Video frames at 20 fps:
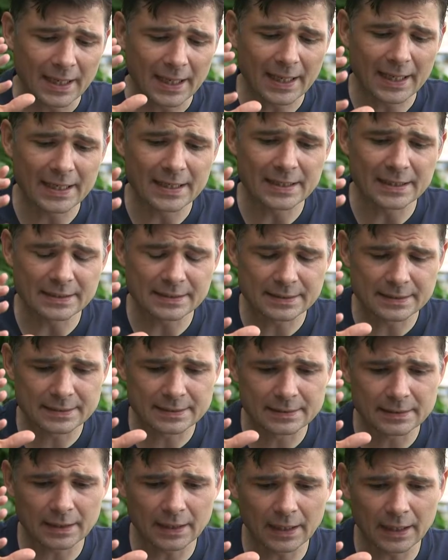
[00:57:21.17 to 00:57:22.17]

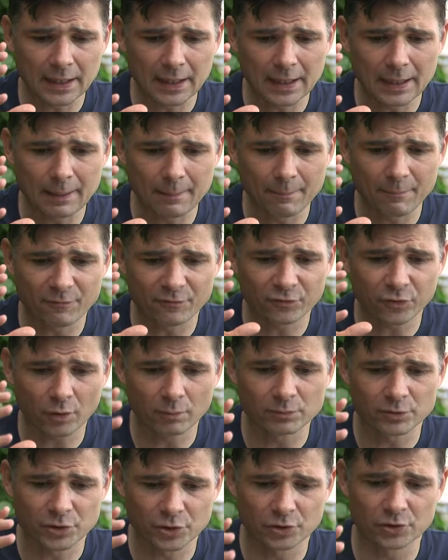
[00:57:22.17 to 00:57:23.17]
is
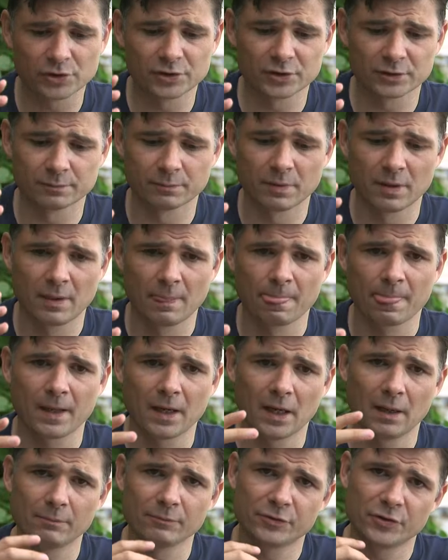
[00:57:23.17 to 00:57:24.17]
from tourism
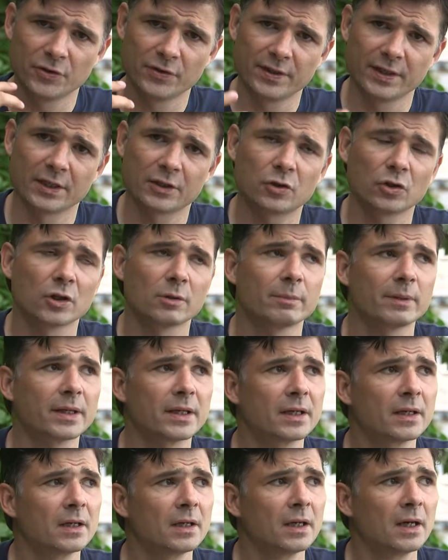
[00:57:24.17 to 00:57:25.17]
to the
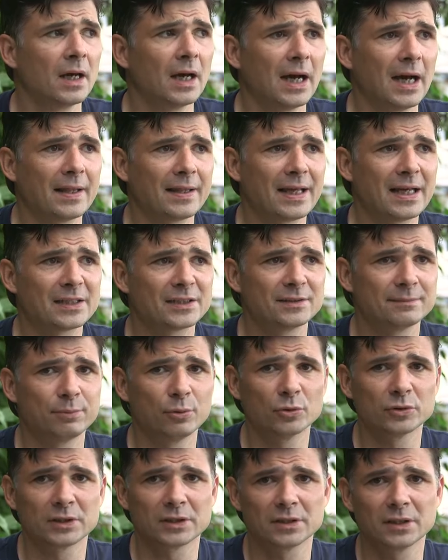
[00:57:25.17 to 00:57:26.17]
economy. And that's
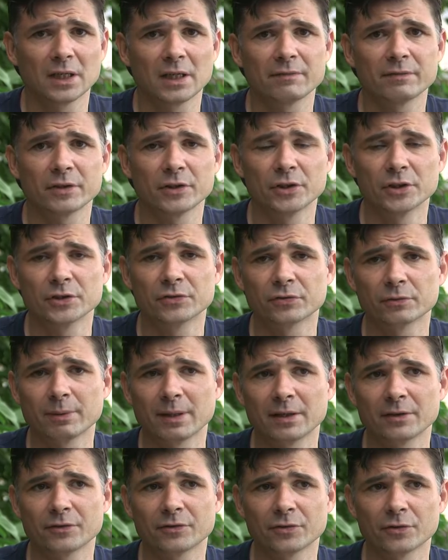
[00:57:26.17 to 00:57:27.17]
supporting livelihoods for
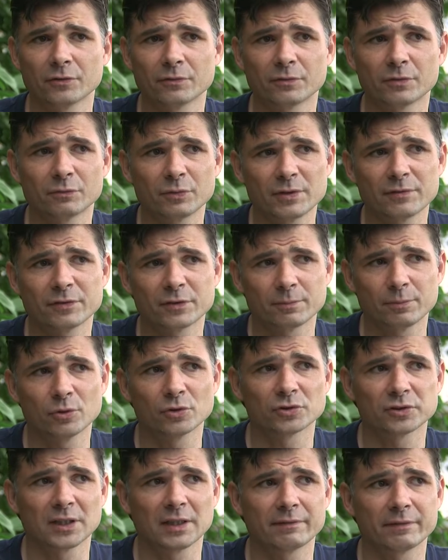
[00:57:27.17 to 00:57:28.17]
about, sort of, the reef
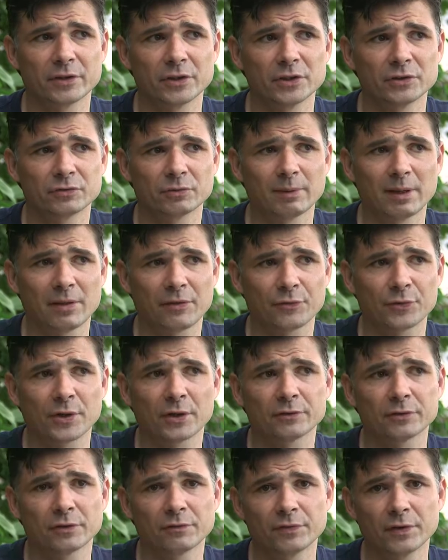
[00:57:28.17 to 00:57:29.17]
supports livelihoods for about
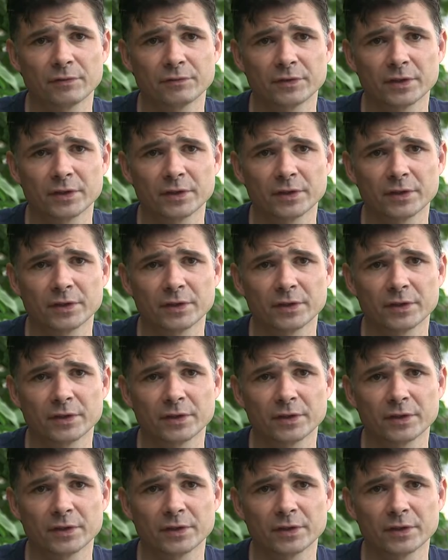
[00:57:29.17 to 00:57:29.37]
500